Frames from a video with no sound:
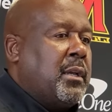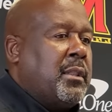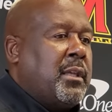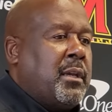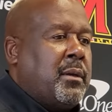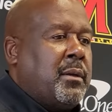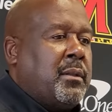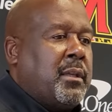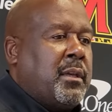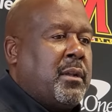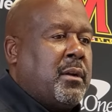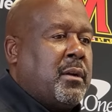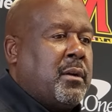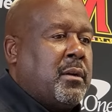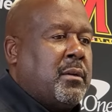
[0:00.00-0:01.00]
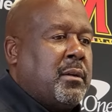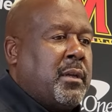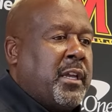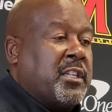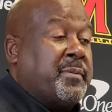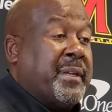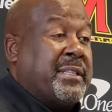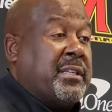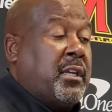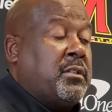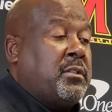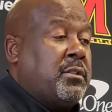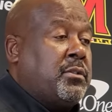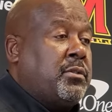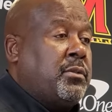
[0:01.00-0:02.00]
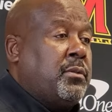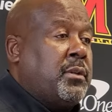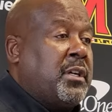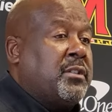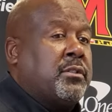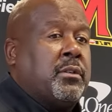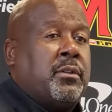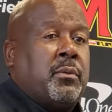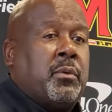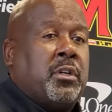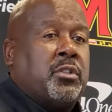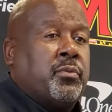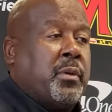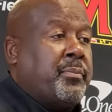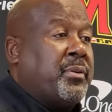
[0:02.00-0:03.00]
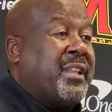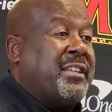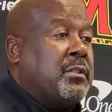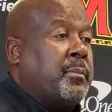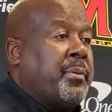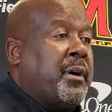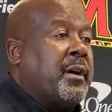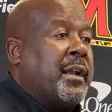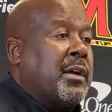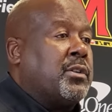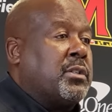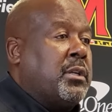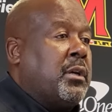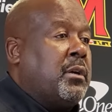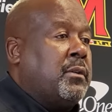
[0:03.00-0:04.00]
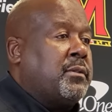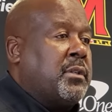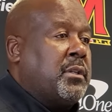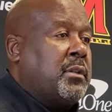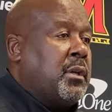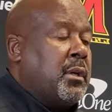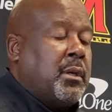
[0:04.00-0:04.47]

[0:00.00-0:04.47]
that are expectations to us are the ones we place upon ourselves. And